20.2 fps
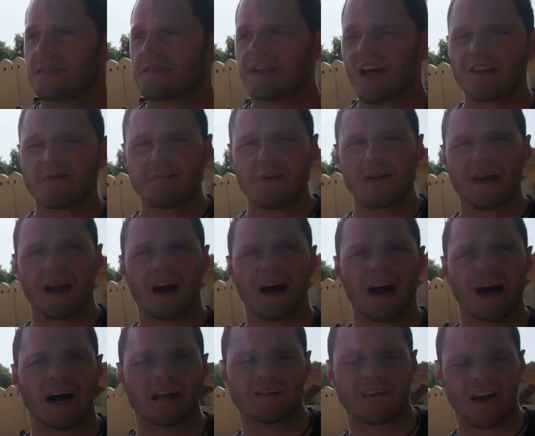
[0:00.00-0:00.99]
That's being
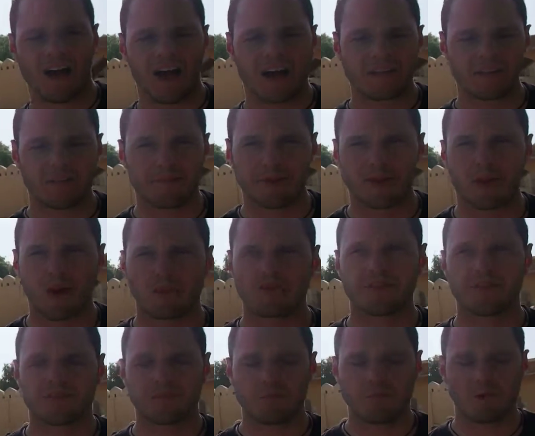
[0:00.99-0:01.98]
hard-hearted, but God
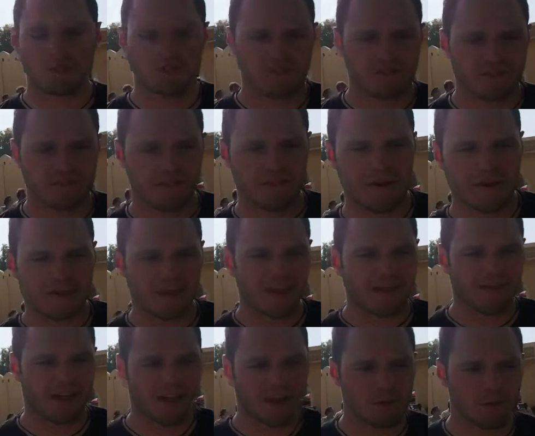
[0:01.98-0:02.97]
doesn't want us to be
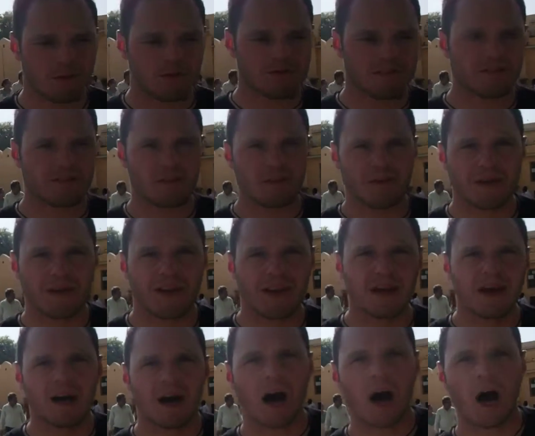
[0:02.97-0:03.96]
like that. He wants us to be
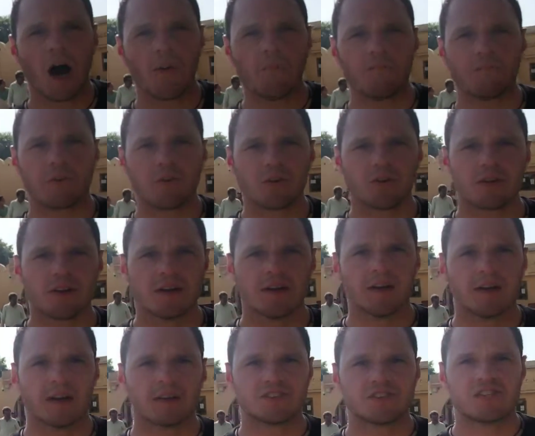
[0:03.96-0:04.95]
humble
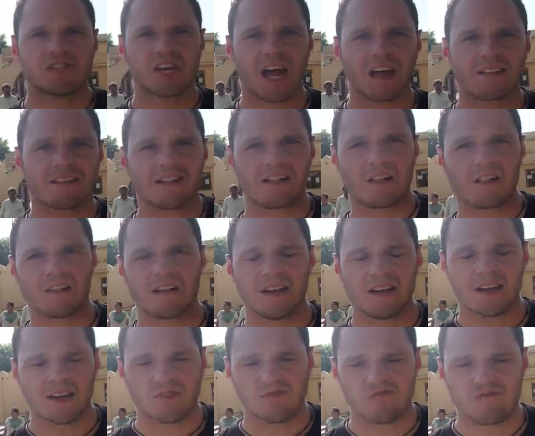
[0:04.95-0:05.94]
and gentle,
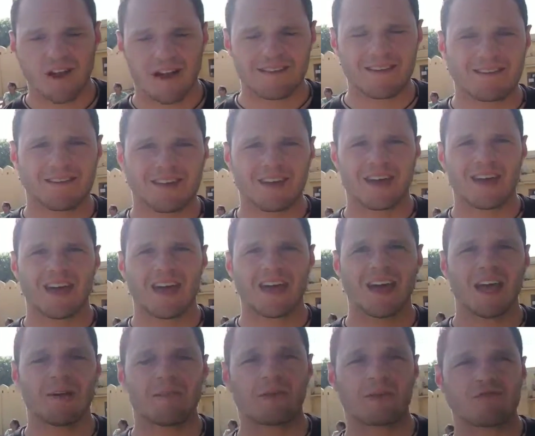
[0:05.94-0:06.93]
ready to hear
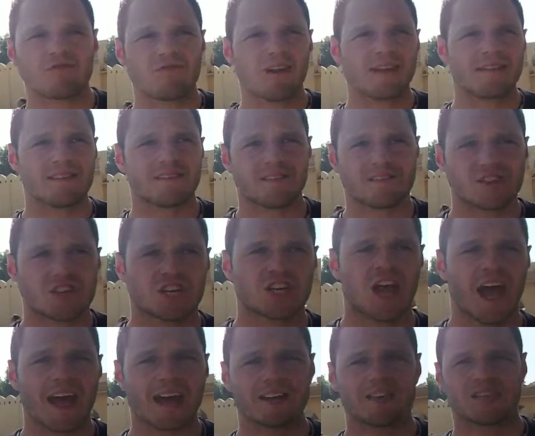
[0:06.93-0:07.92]
him and ready to
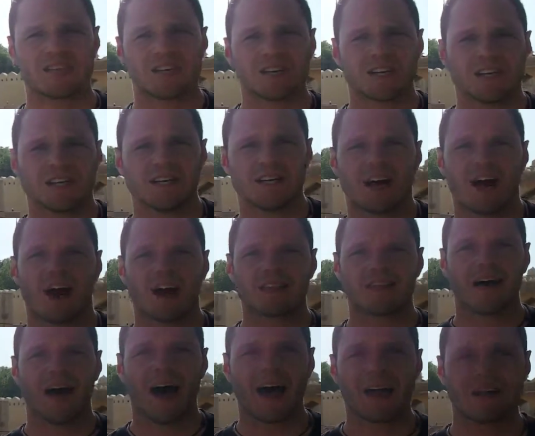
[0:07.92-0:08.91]
change our
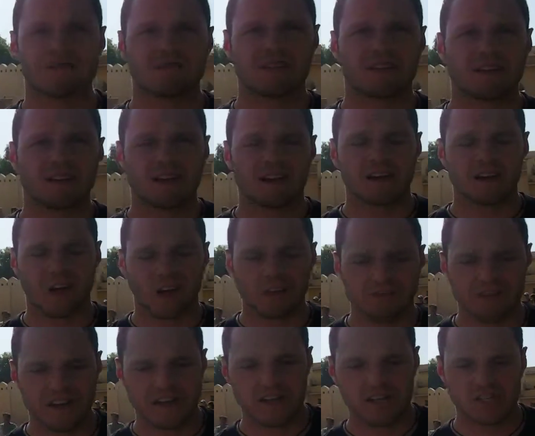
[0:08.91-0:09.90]
lives. God
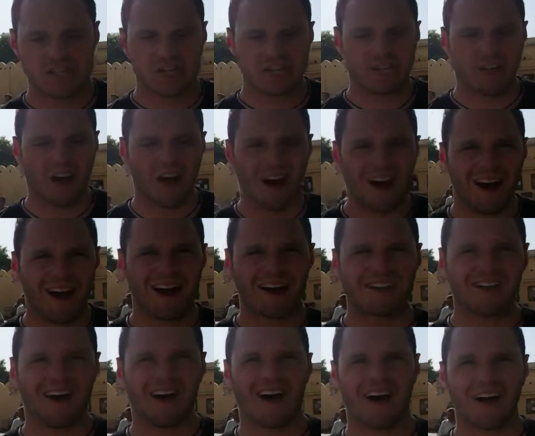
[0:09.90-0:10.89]
teaches
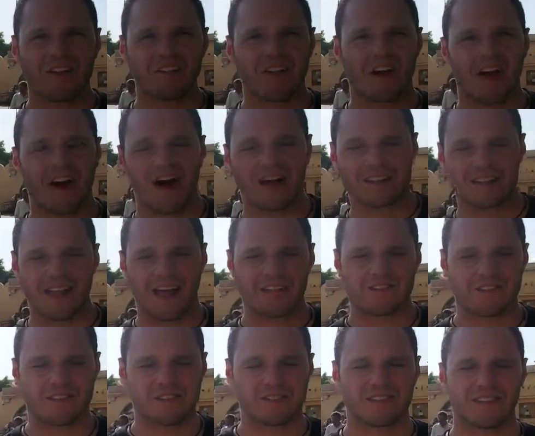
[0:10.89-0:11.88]
hard hearts hard
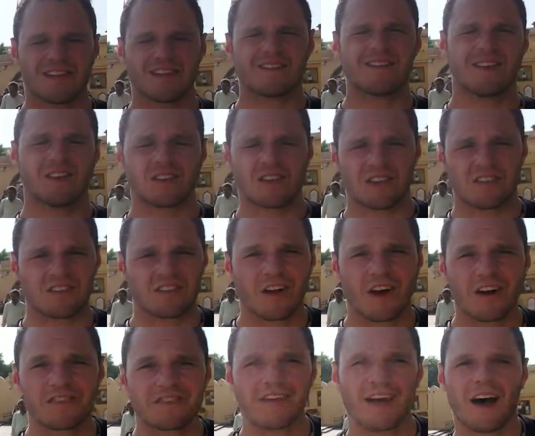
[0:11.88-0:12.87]
lessons, and he teaches
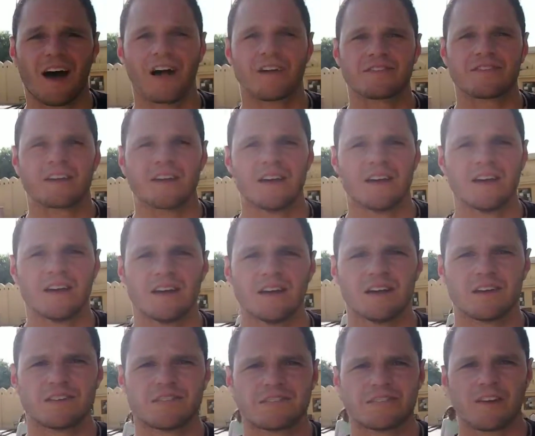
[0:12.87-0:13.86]
soft hearts
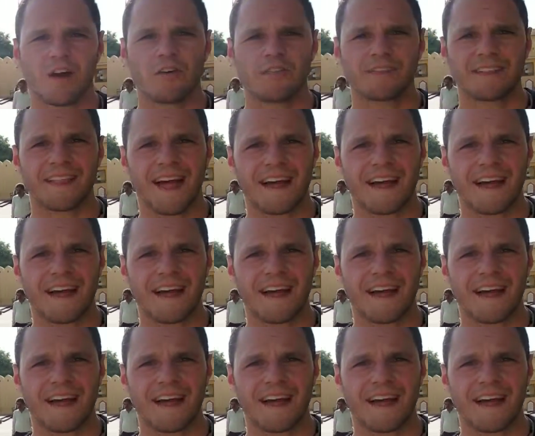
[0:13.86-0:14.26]
soft